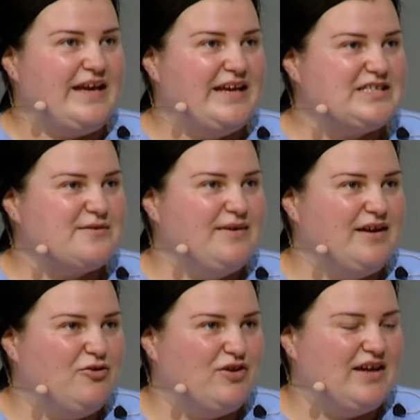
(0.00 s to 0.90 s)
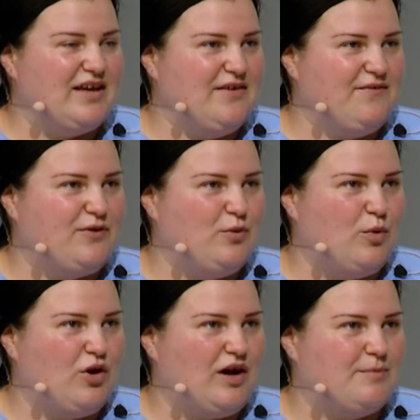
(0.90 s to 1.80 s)
He asked me, Alona, if you
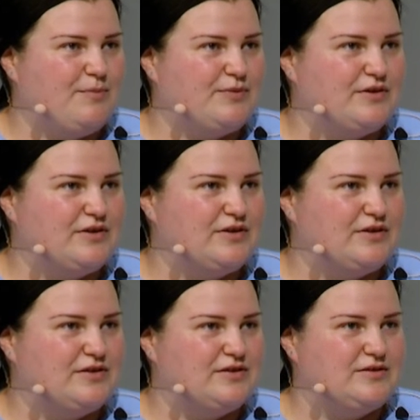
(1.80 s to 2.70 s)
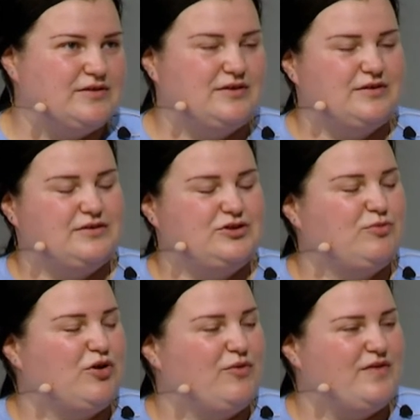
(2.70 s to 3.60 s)
woke up uh, uh,
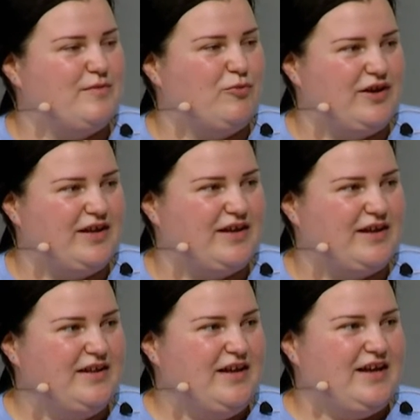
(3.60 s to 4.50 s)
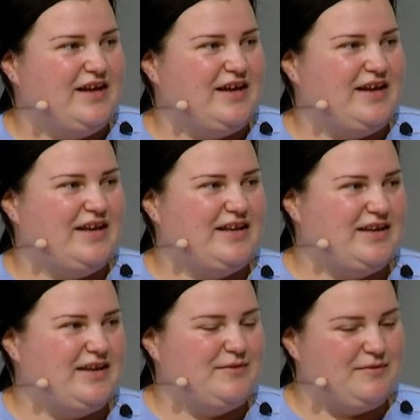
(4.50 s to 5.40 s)
tomorrow in the morning uh,
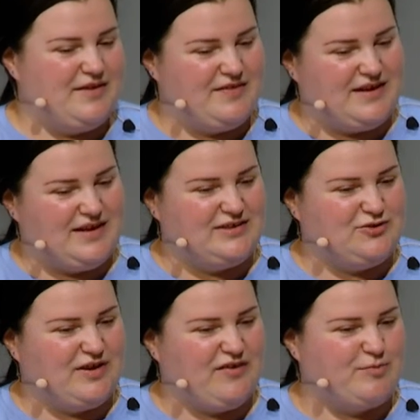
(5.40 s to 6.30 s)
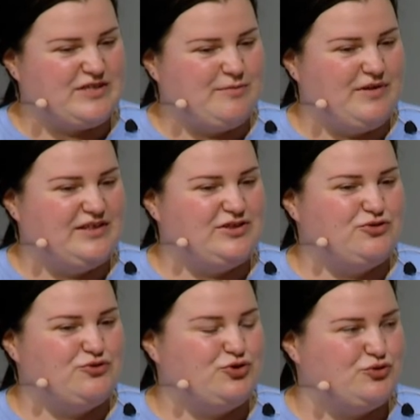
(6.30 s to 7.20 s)
and in the night you have
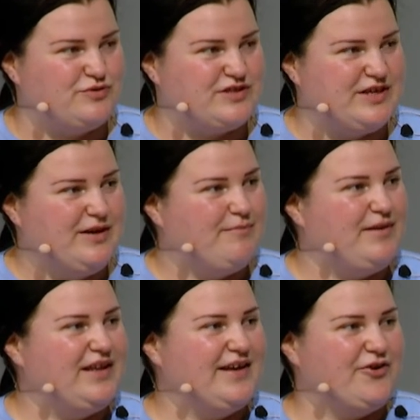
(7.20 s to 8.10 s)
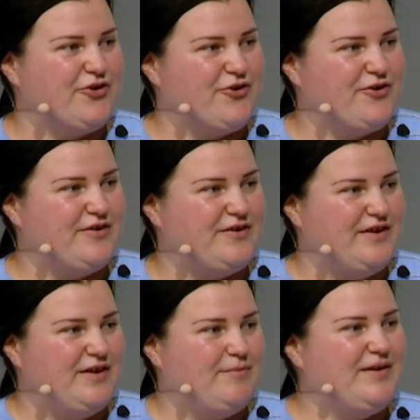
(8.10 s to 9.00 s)
possibility to choose, be like her,
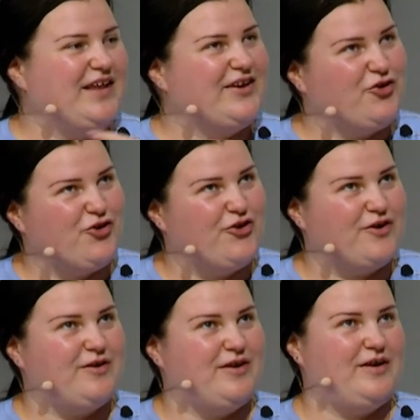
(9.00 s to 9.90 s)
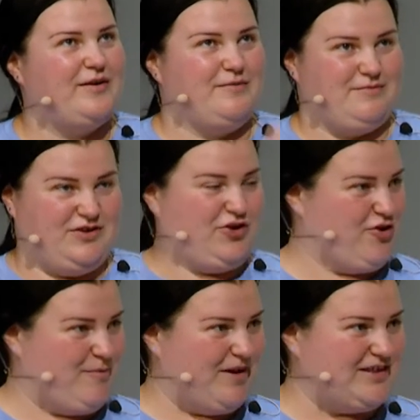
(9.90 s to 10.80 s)
be like her uh, in
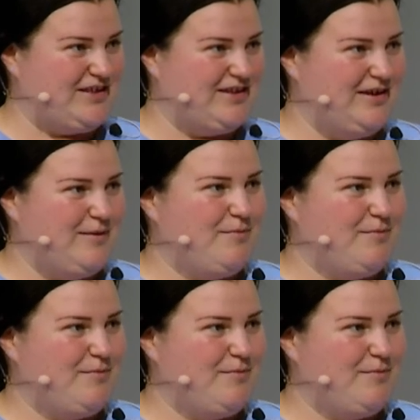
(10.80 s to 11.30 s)
her body,